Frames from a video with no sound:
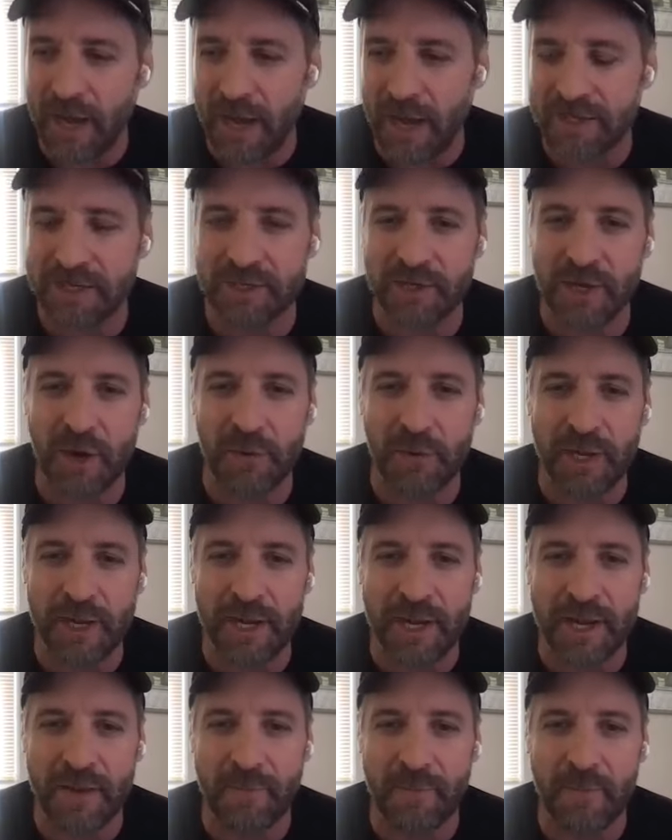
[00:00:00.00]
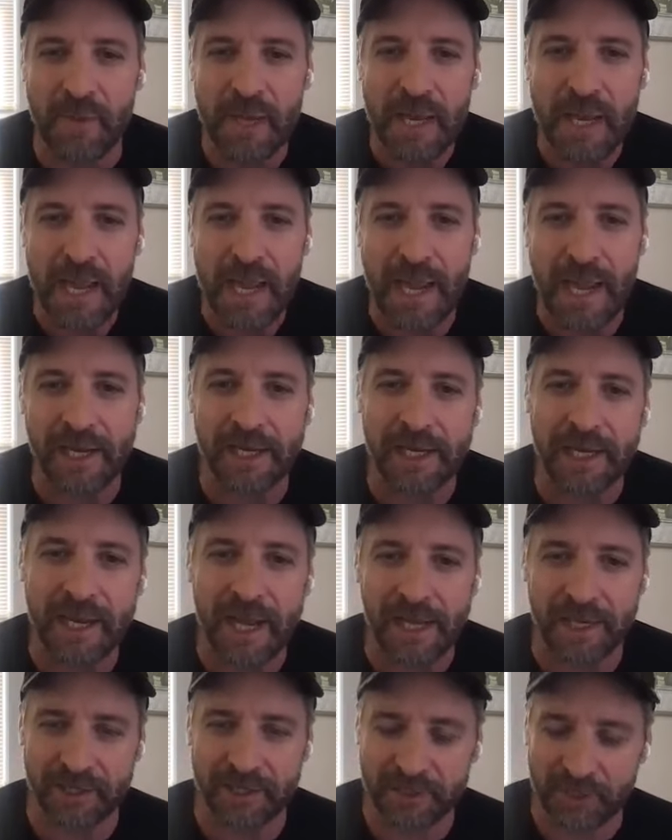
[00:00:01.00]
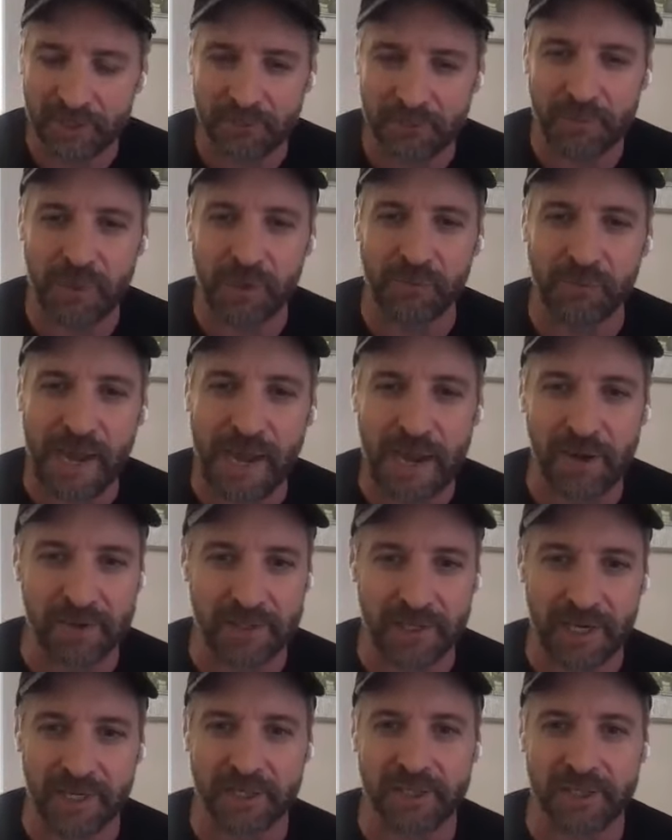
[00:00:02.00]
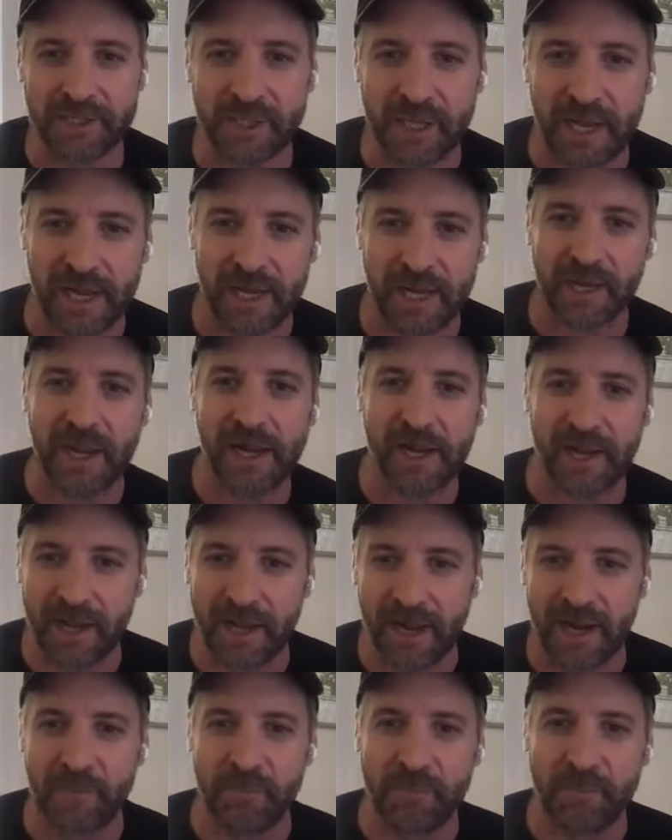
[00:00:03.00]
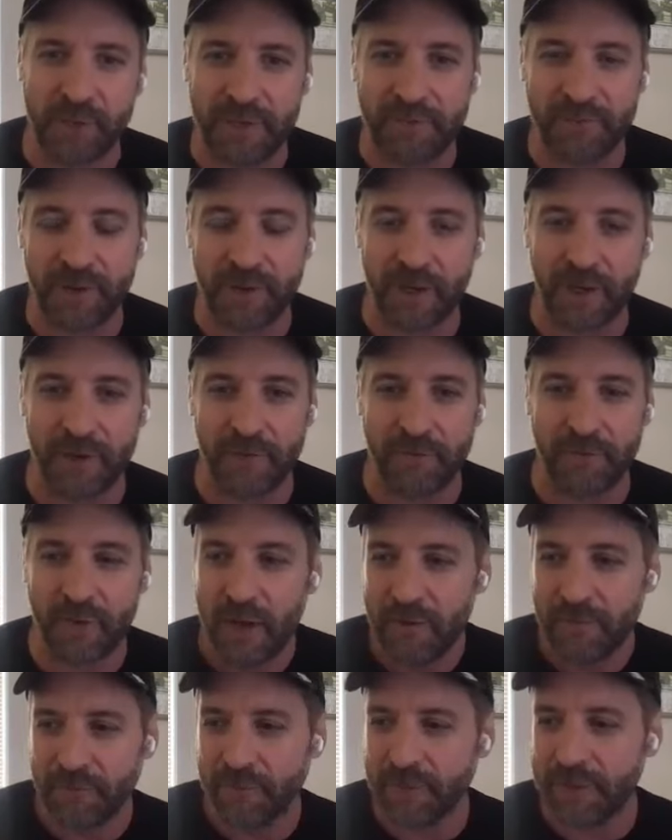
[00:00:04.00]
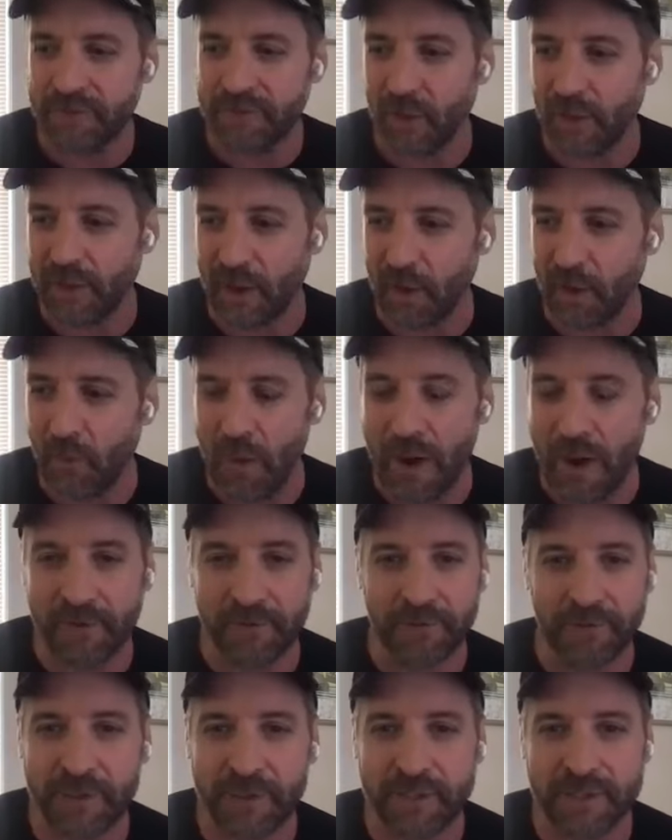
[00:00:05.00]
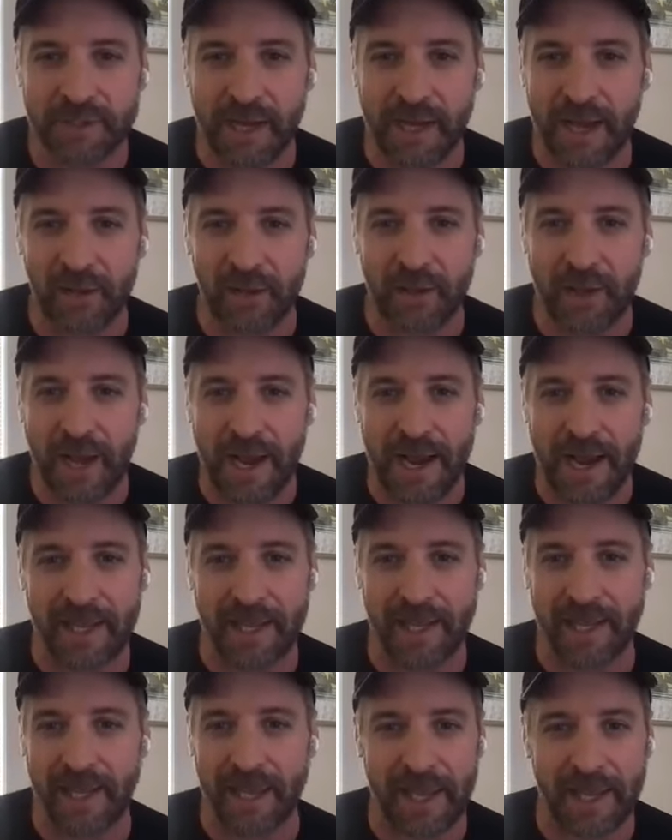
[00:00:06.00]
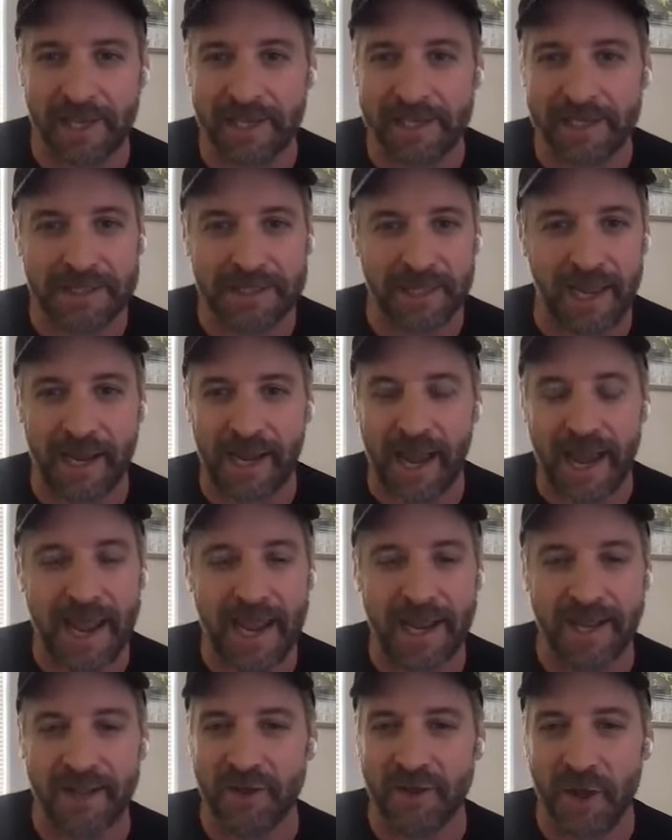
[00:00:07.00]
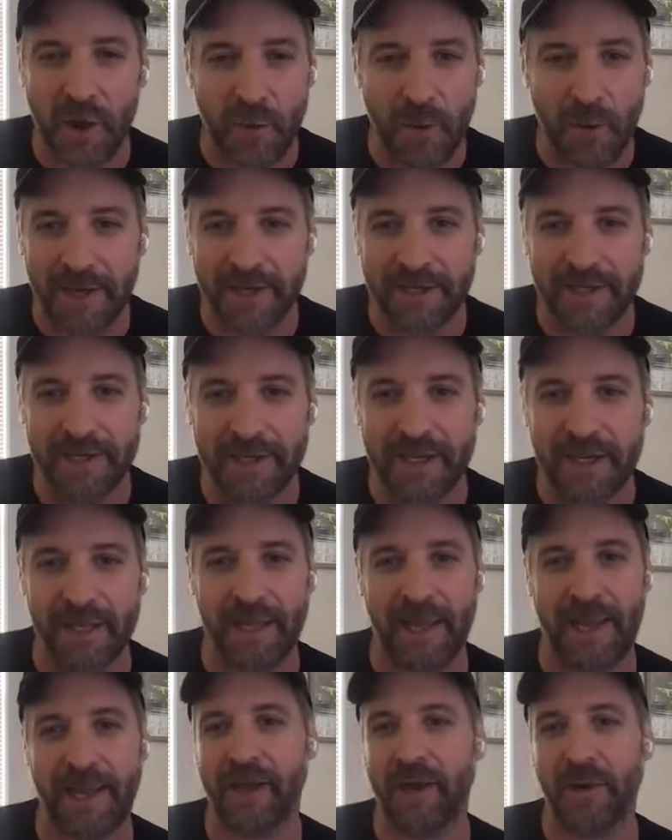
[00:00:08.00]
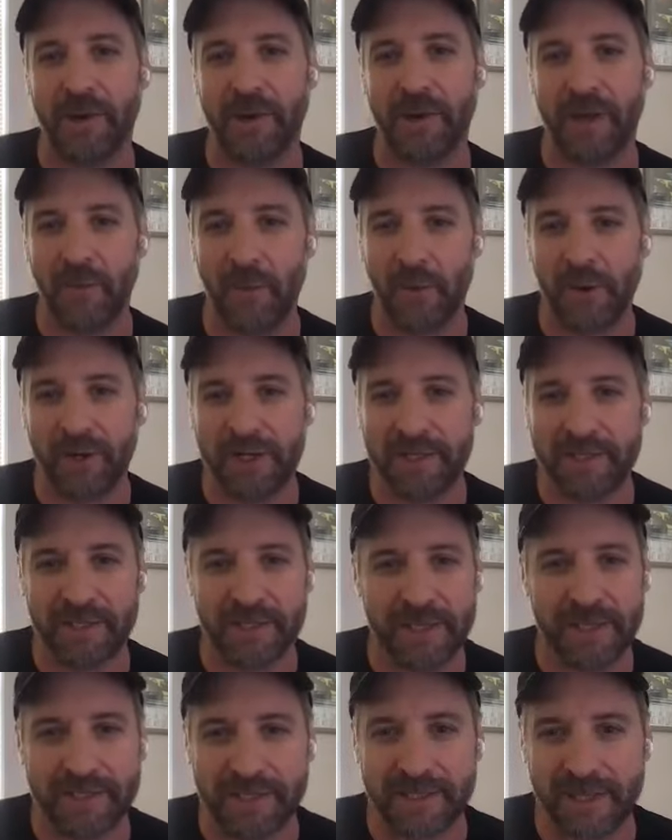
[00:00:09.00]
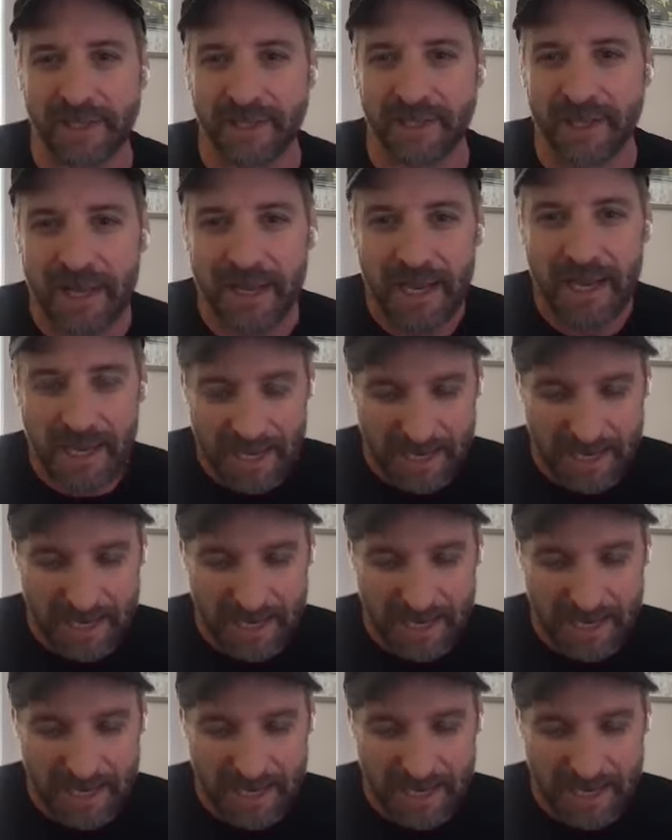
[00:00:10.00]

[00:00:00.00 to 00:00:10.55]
got to know him, and he kind of took me around, and I just got a briefing of, first of all, like what freestyle kayaking is. Like I had no idea, like, okay, what is this, and